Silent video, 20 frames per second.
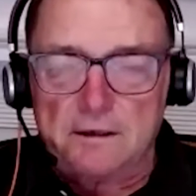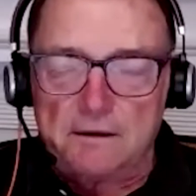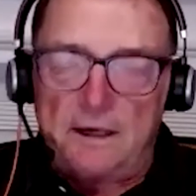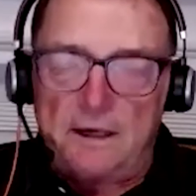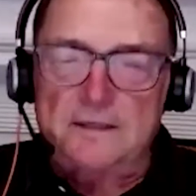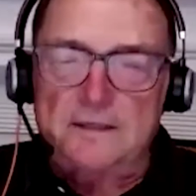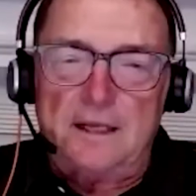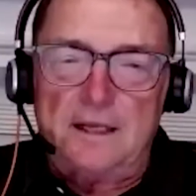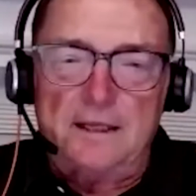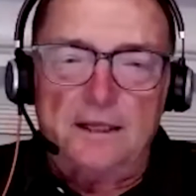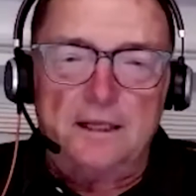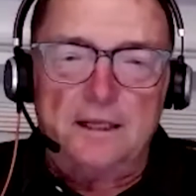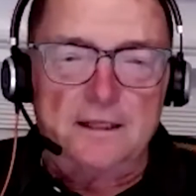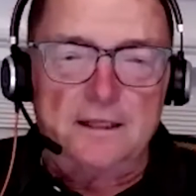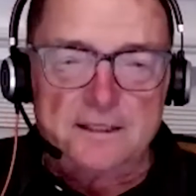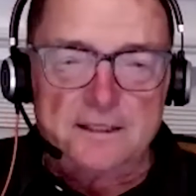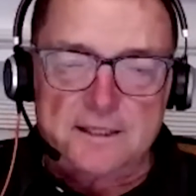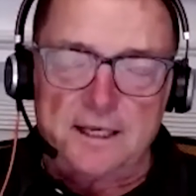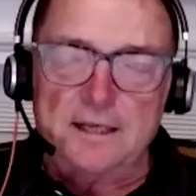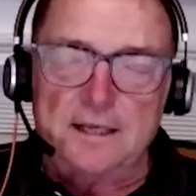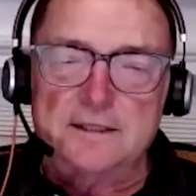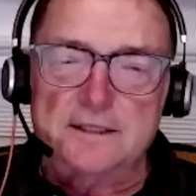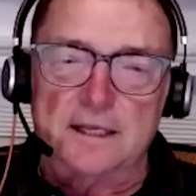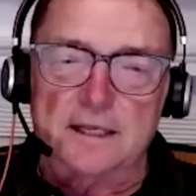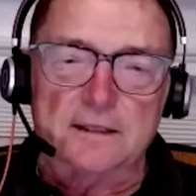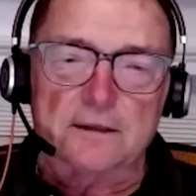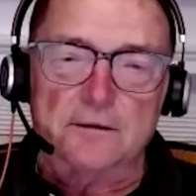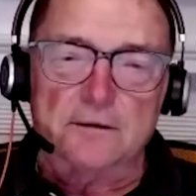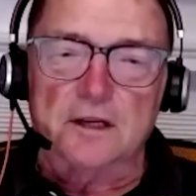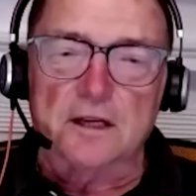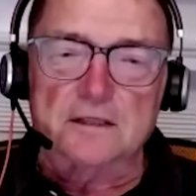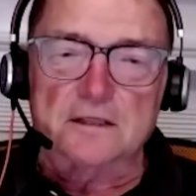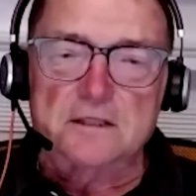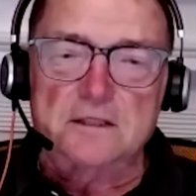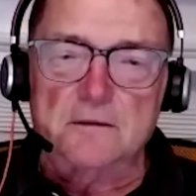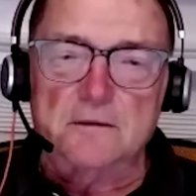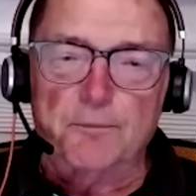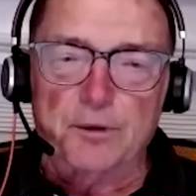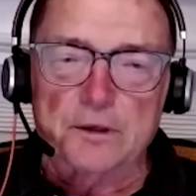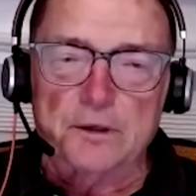as I like to say, send their kids
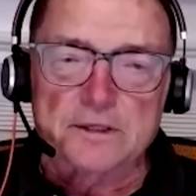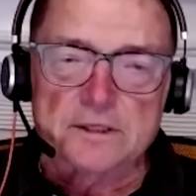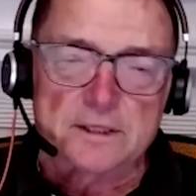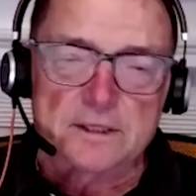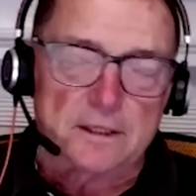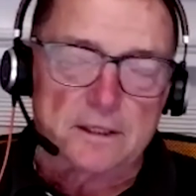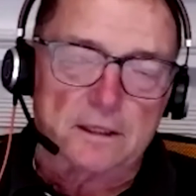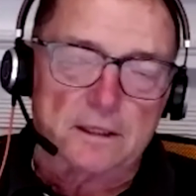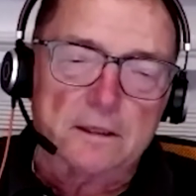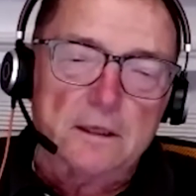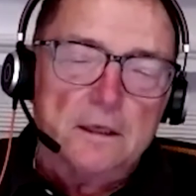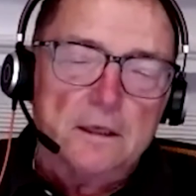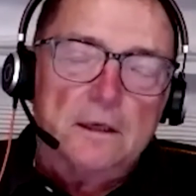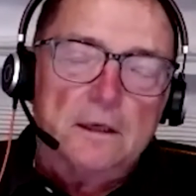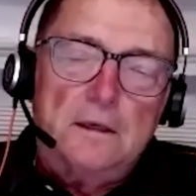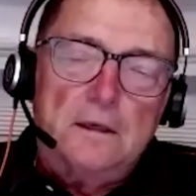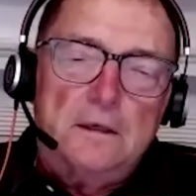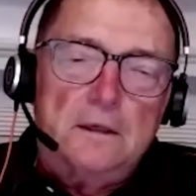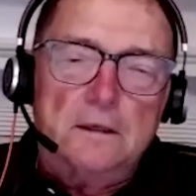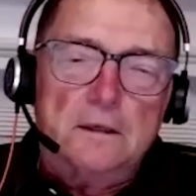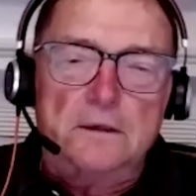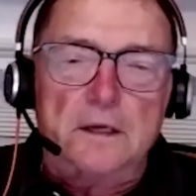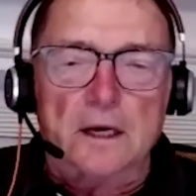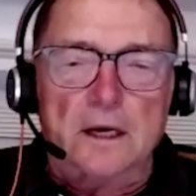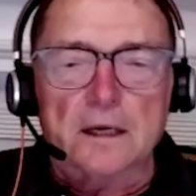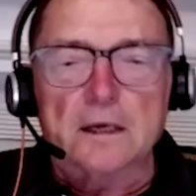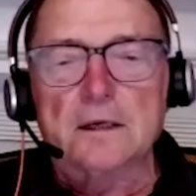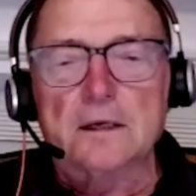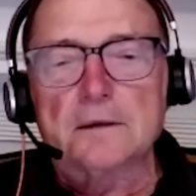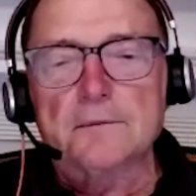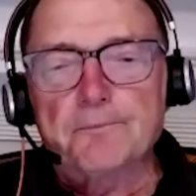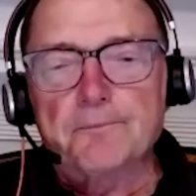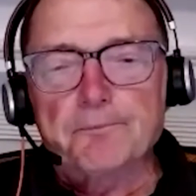to Princeton. Okay.